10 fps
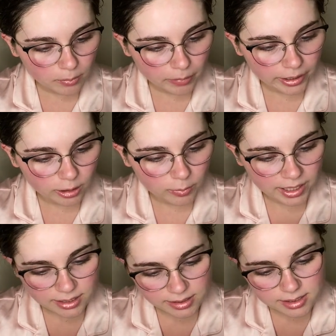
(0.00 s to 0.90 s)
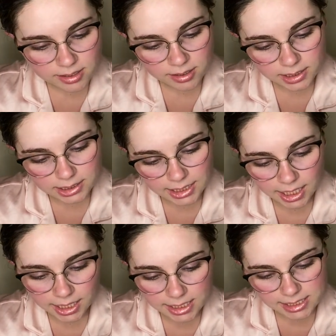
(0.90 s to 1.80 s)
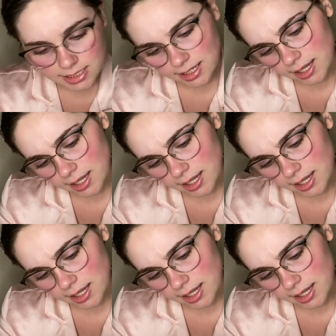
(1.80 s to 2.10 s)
parabens, dyes,